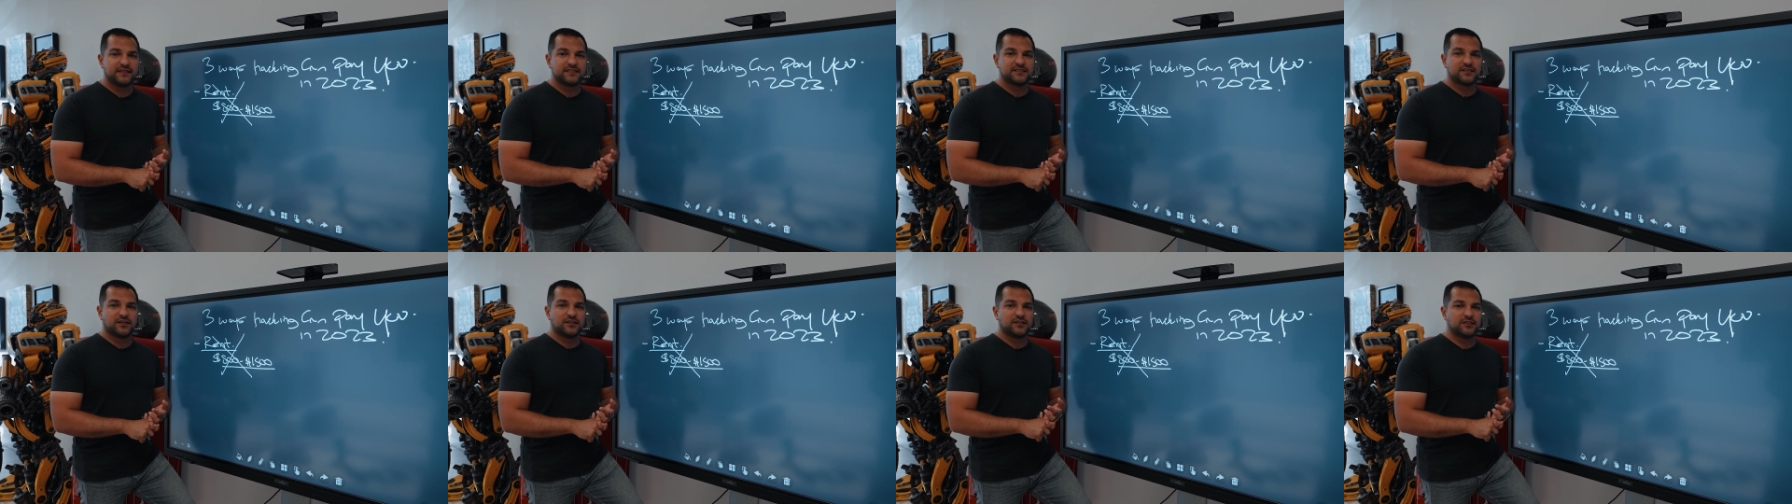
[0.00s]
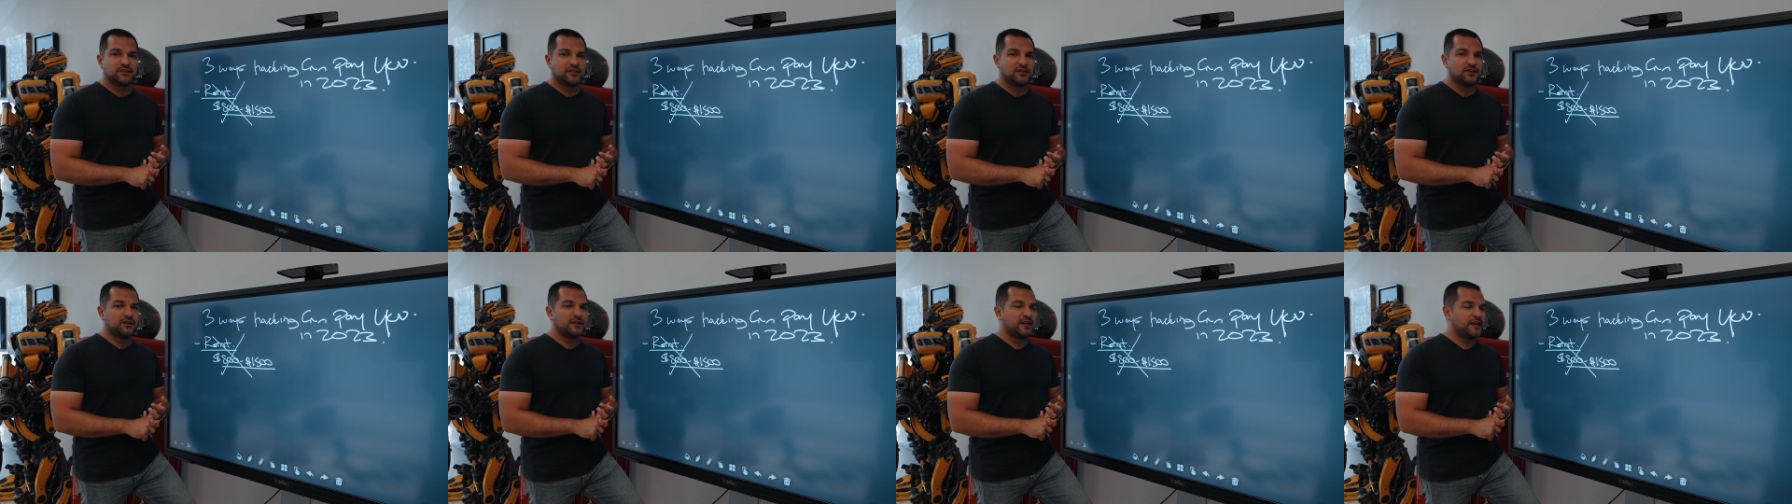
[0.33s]
exotic
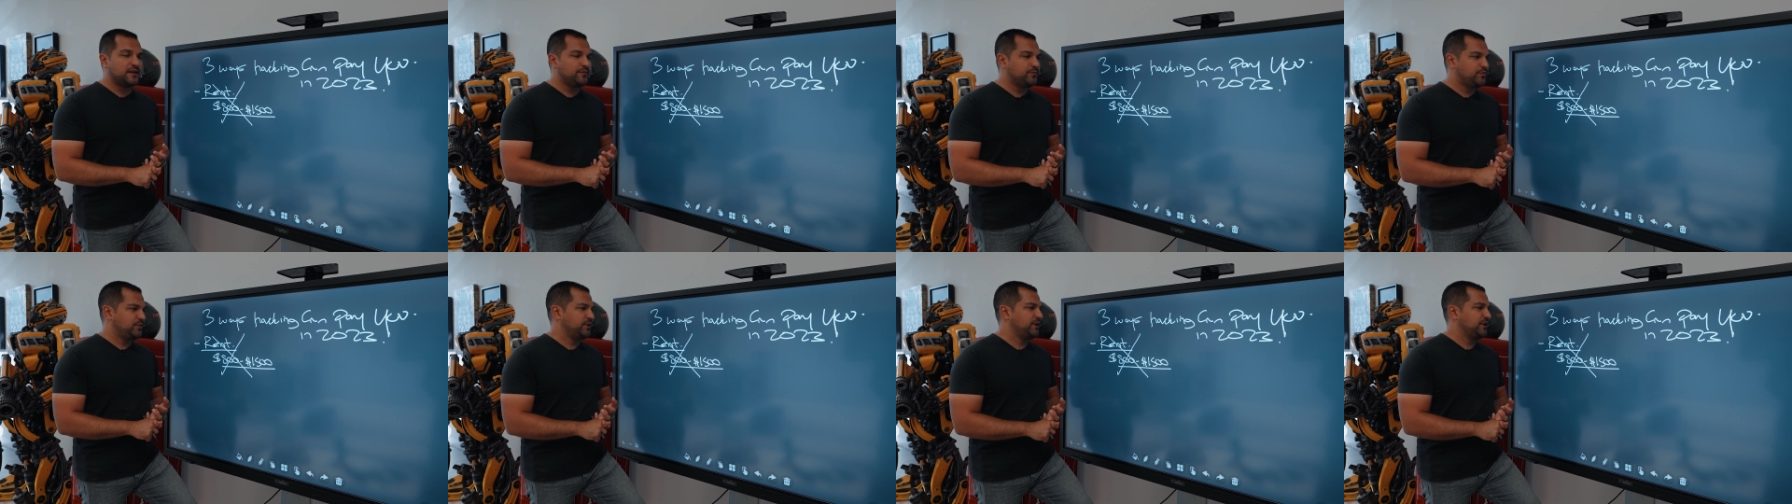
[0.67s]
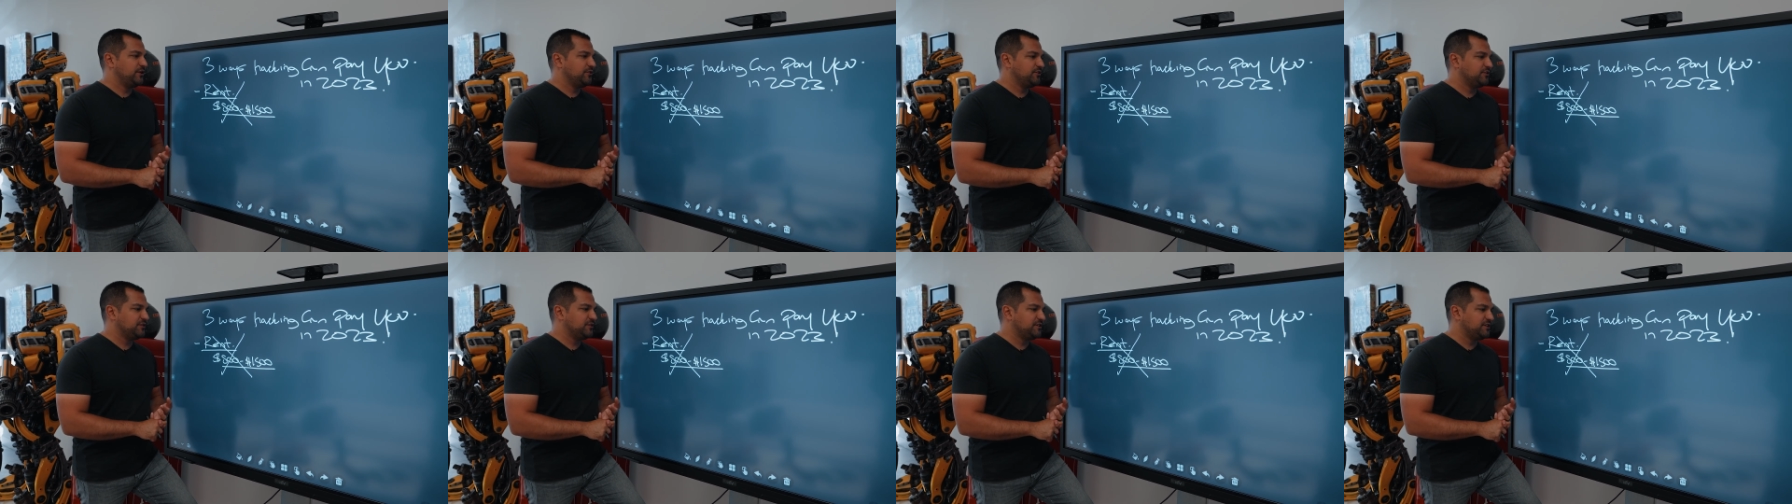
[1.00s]
car and
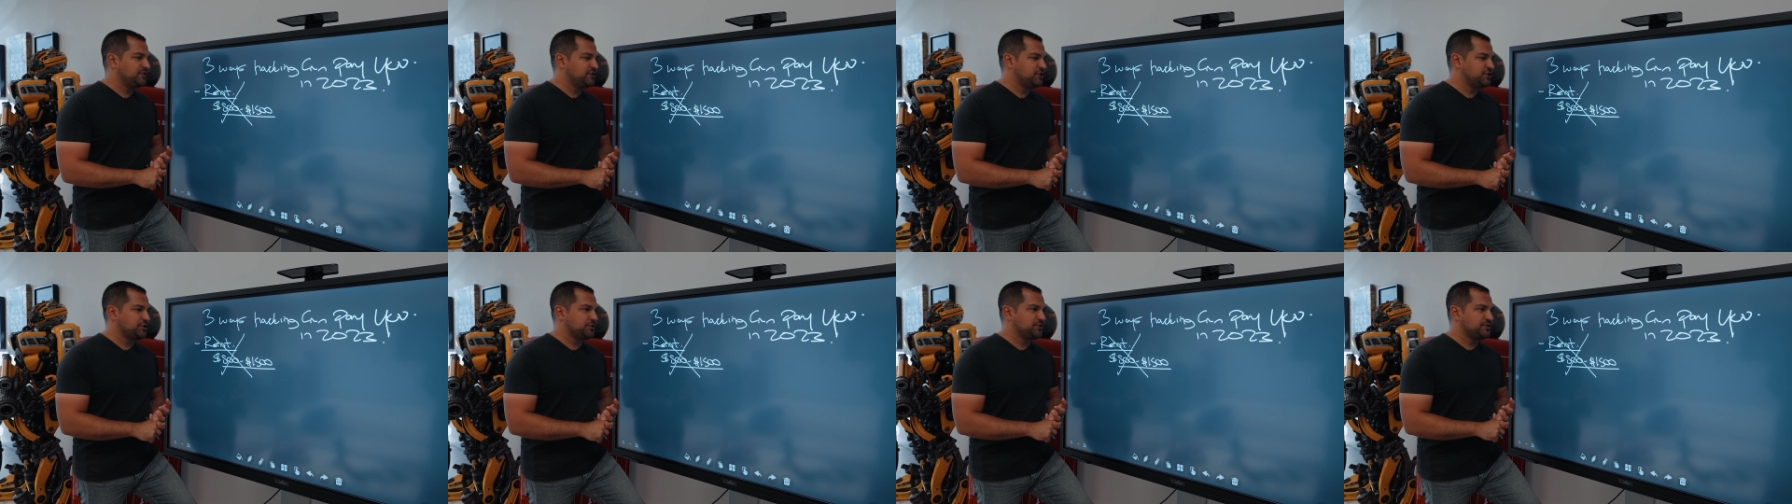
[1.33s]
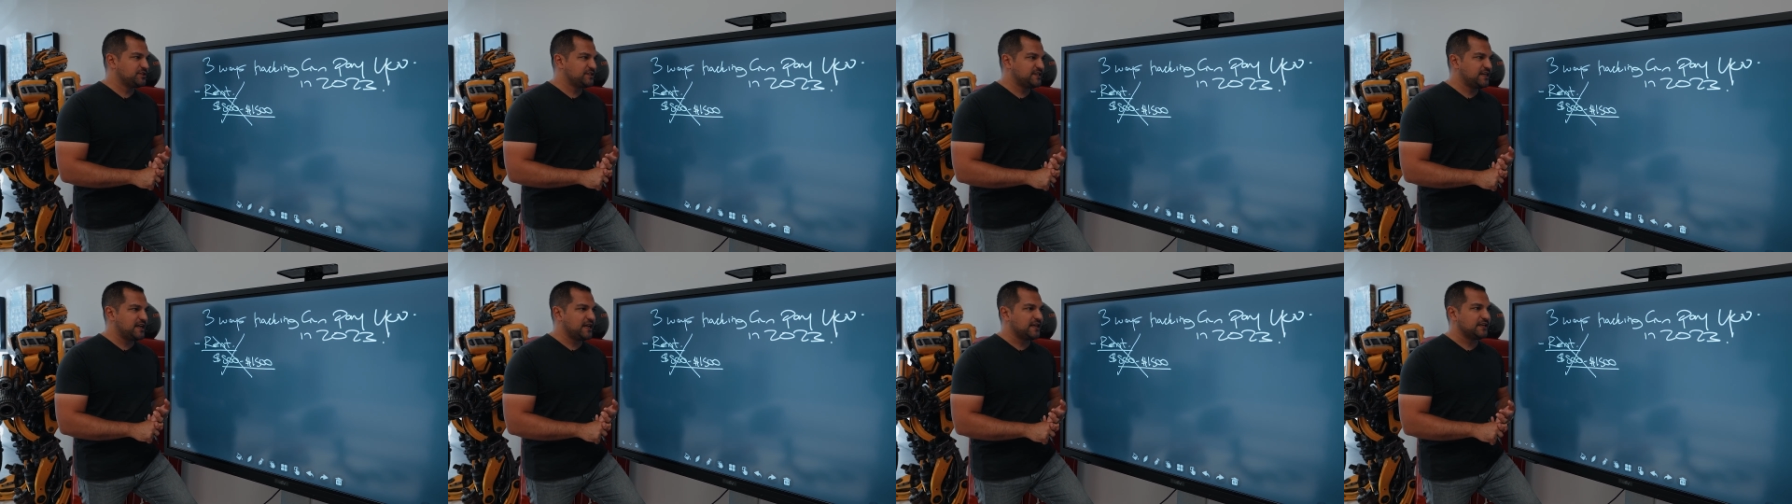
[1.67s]
putting you on their insurance
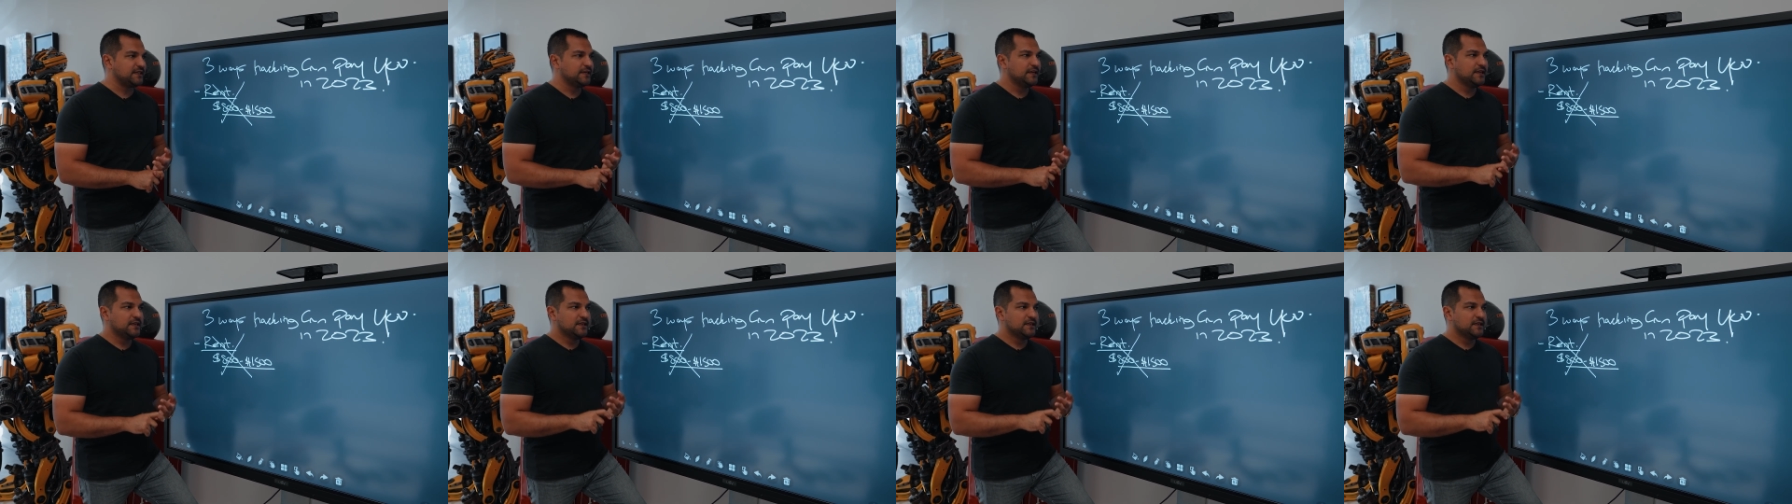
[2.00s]
again.